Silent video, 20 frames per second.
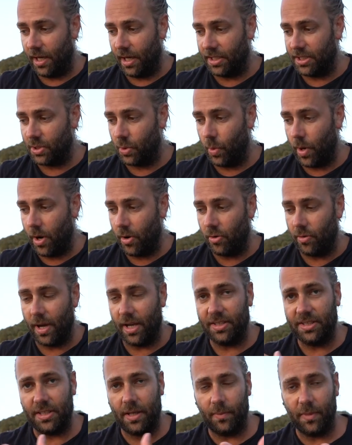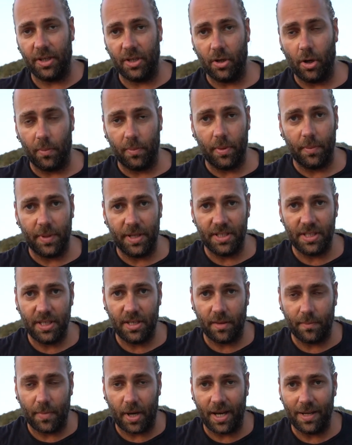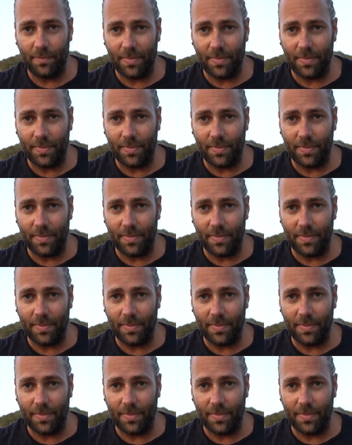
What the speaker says: square around something not permitted, it might